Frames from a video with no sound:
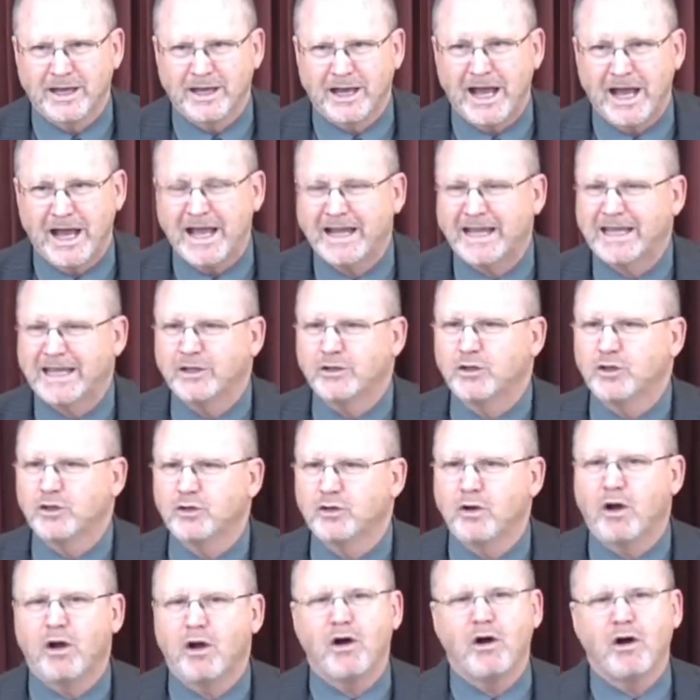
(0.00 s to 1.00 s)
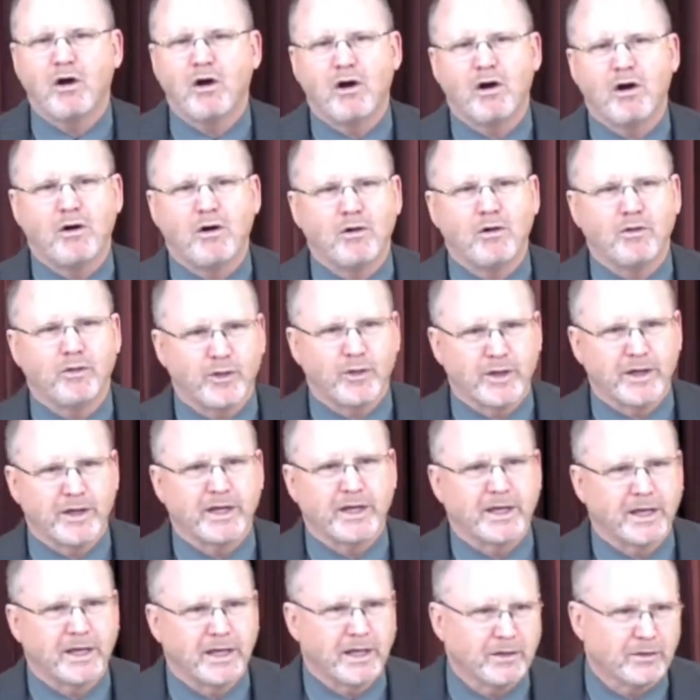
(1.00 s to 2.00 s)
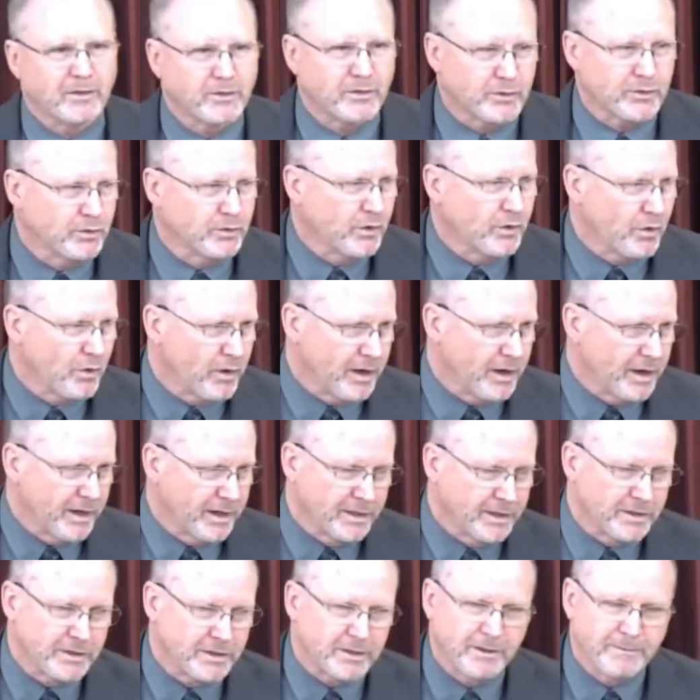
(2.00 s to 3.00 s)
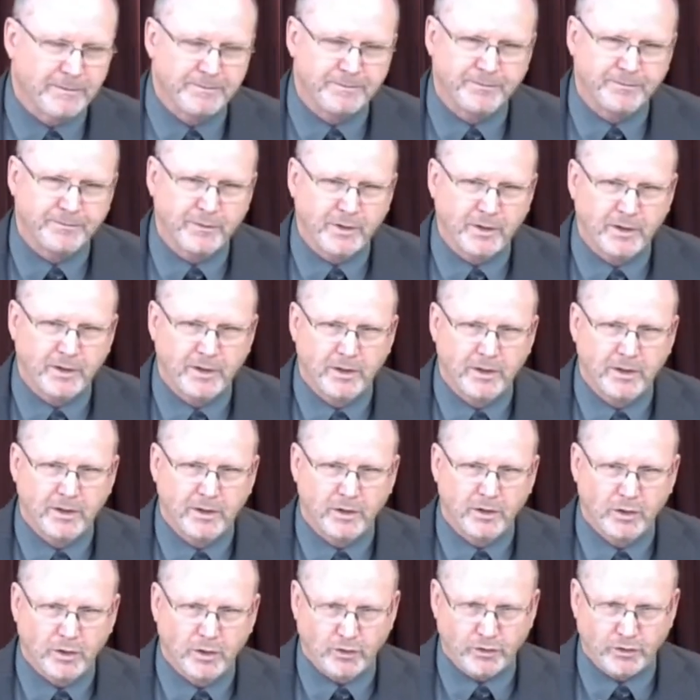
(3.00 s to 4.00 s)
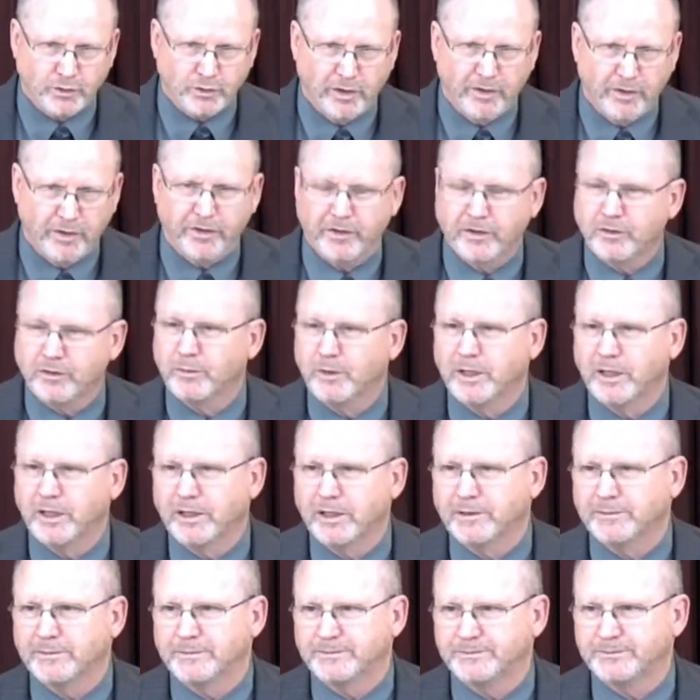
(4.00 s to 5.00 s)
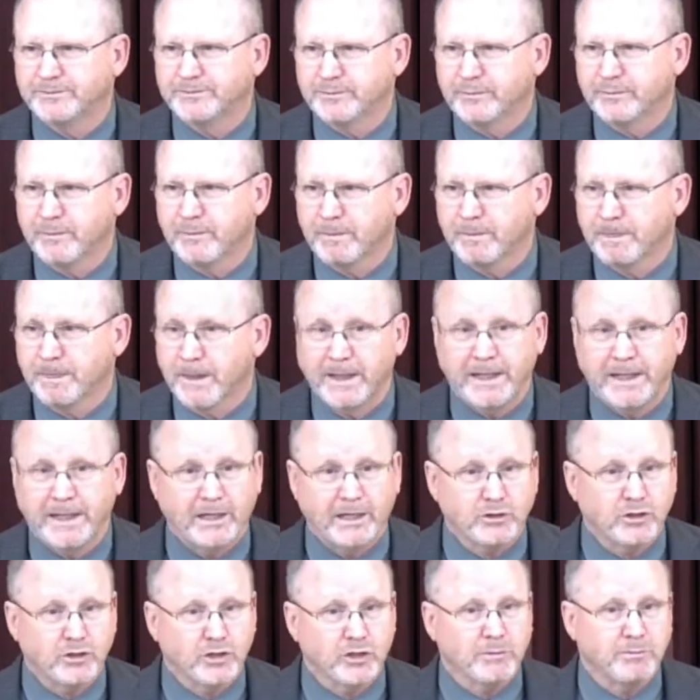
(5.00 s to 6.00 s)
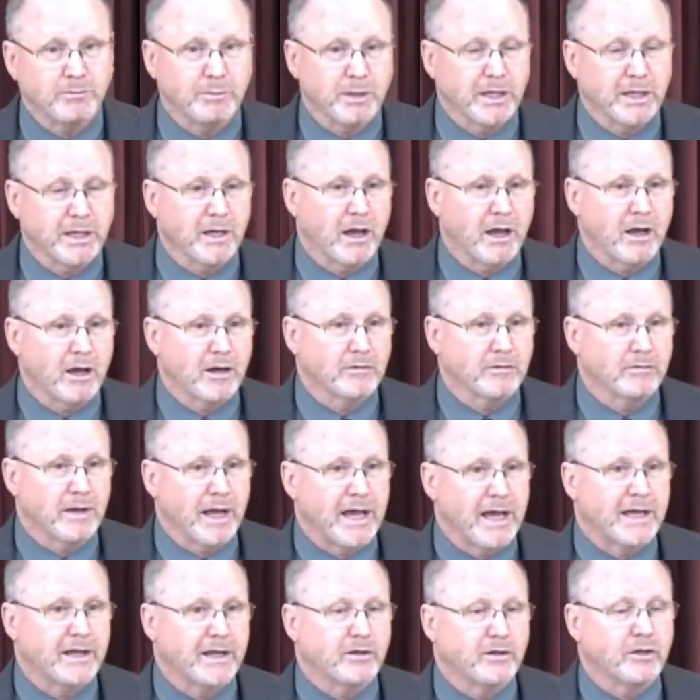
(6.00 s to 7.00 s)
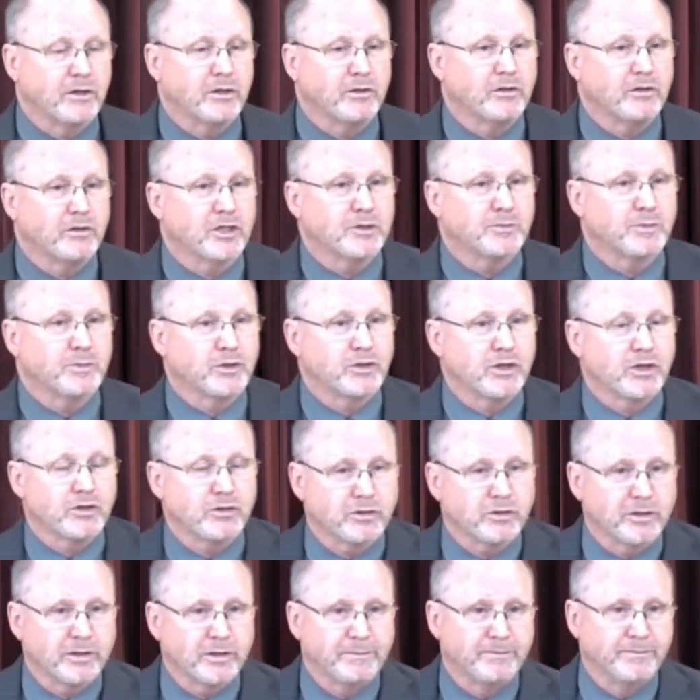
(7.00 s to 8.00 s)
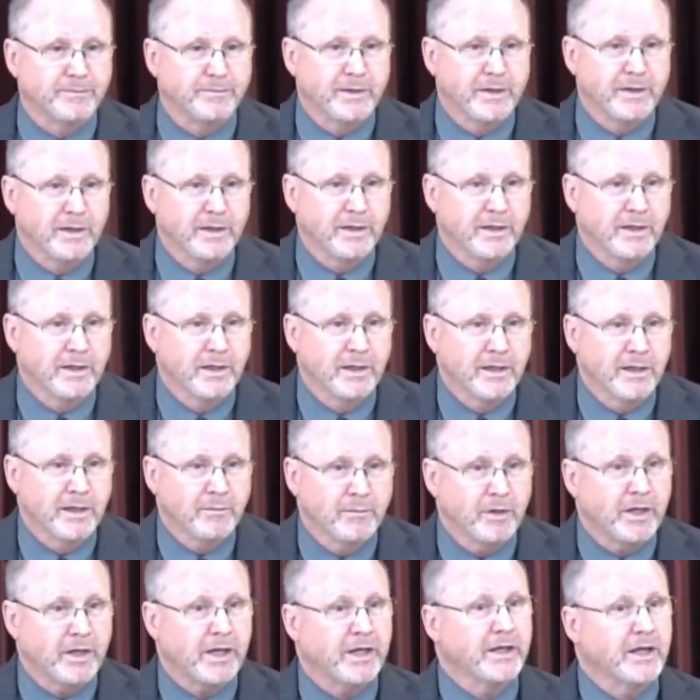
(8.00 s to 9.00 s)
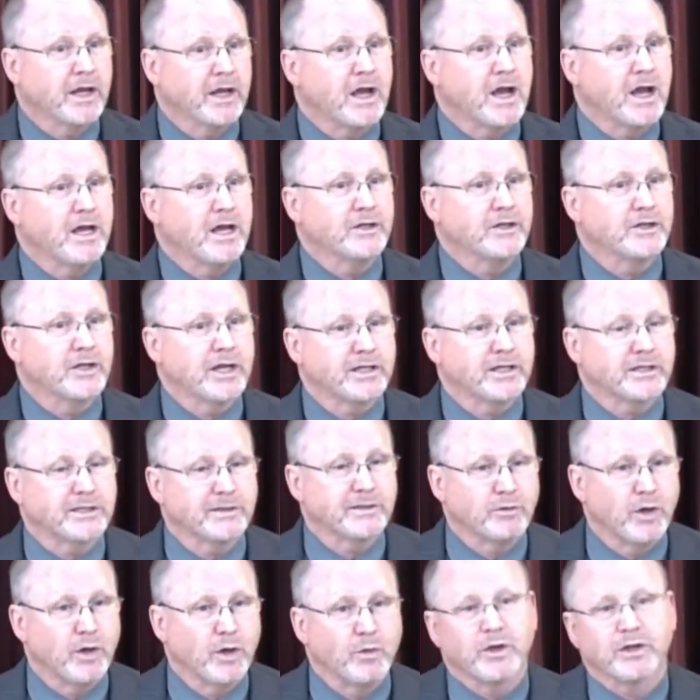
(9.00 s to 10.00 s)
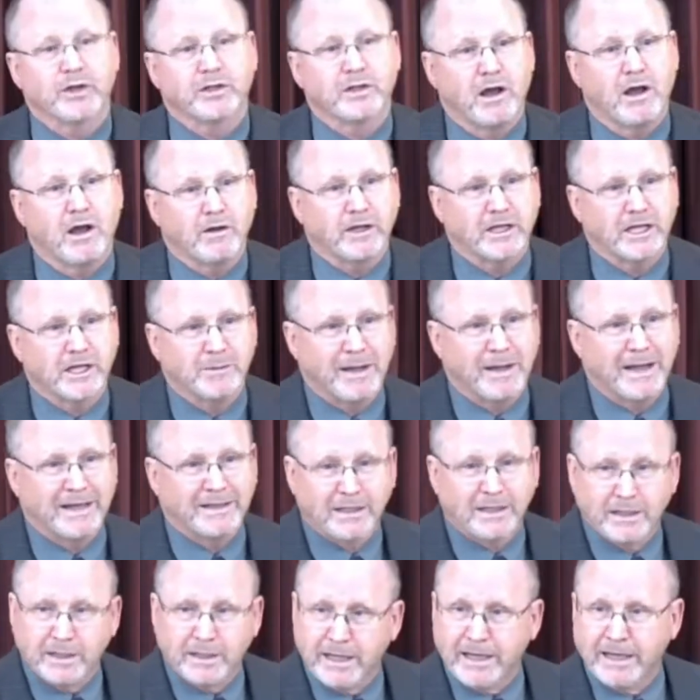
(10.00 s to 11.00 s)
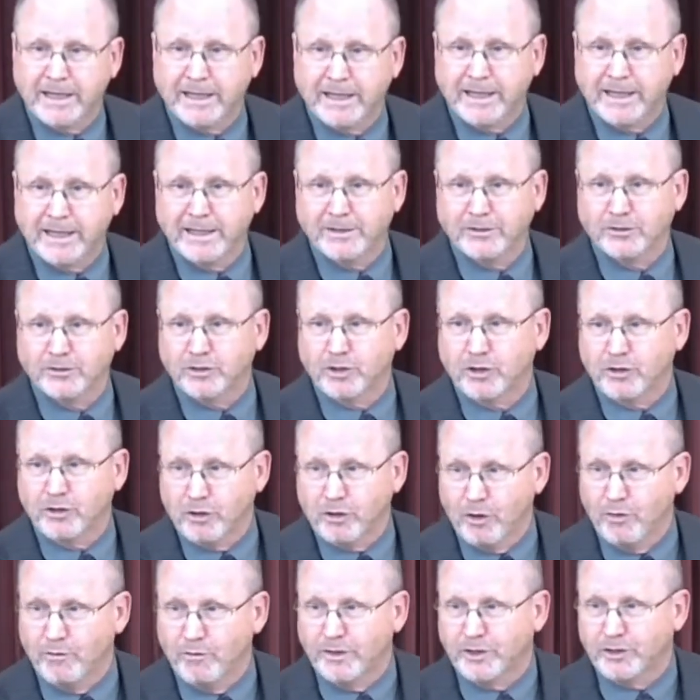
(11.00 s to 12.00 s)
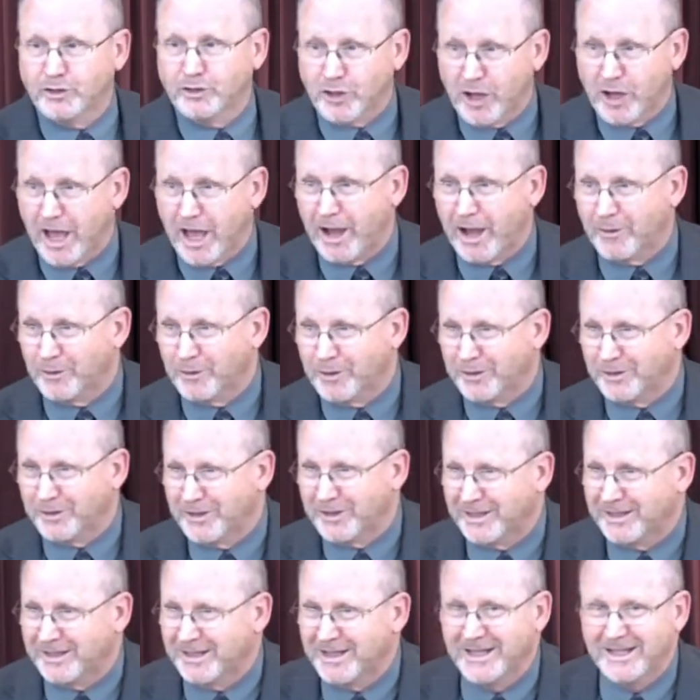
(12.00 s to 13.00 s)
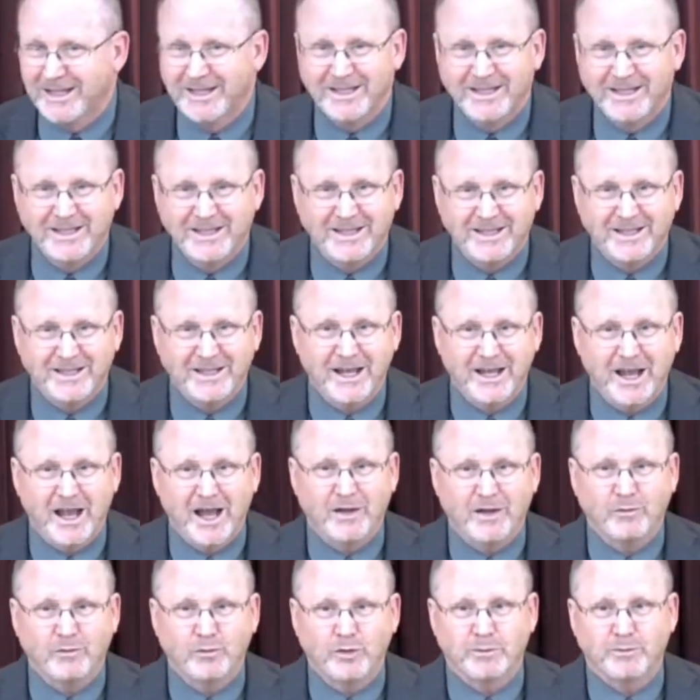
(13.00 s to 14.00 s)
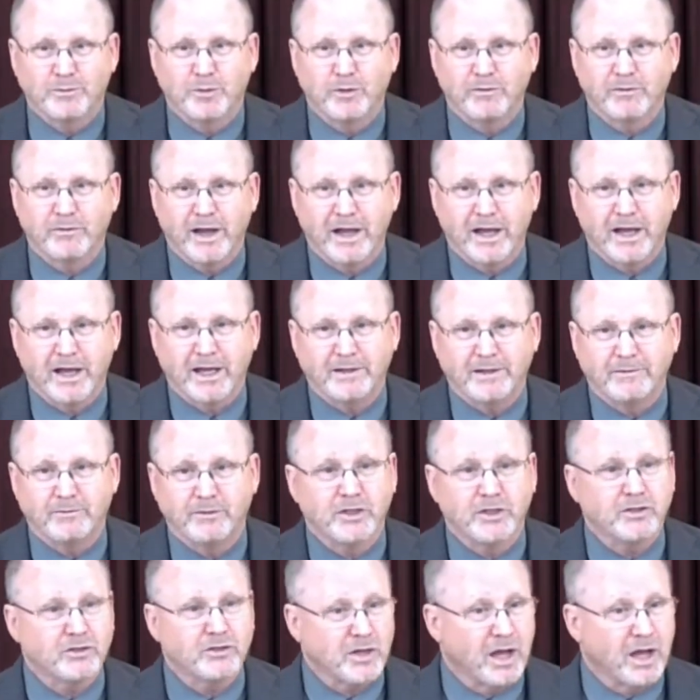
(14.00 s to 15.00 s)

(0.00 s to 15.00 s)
I can do all things through Christ who strengthens me. And that should be our attitude and disposition. But in the context of what we're talking about today, Jehovah Jireh, that God will provide, this